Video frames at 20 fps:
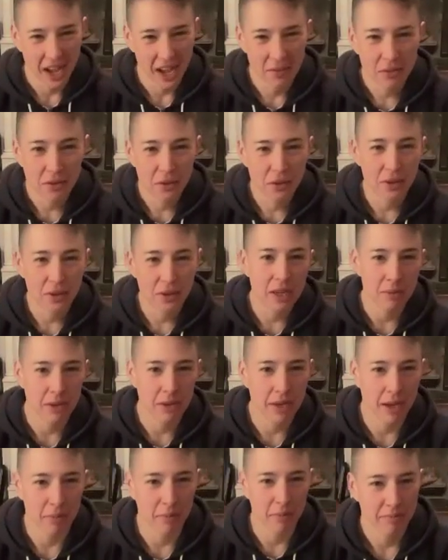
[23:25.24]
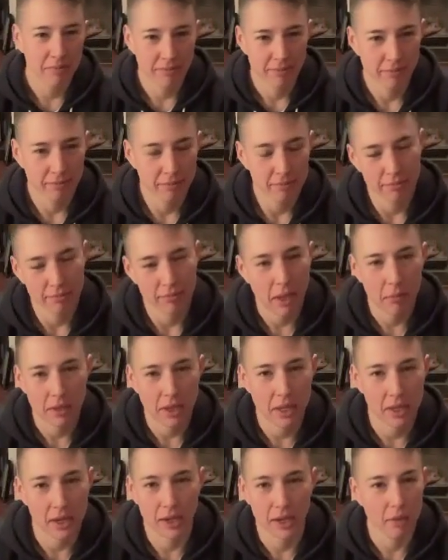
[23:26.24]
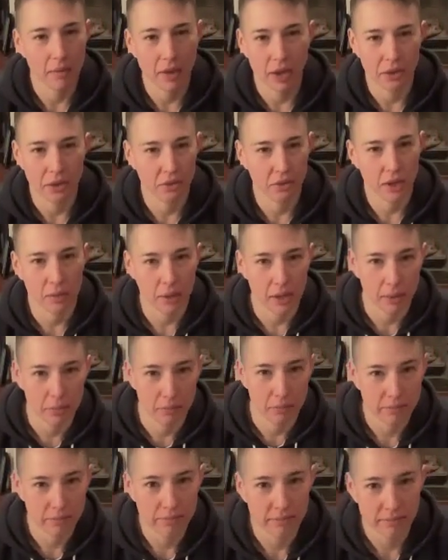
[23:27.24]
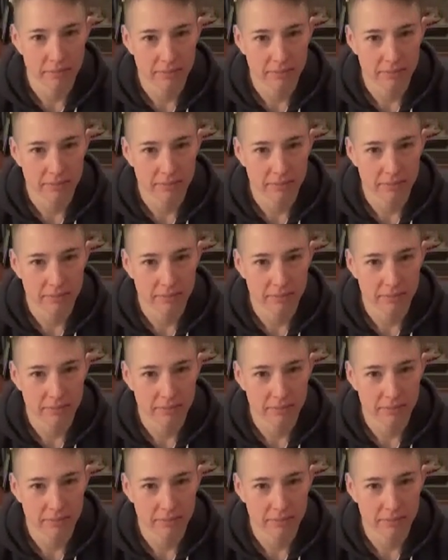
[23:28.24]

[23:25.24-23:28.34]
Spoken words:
I'm the green M&M. I'm kidding. I'm not the green M&M.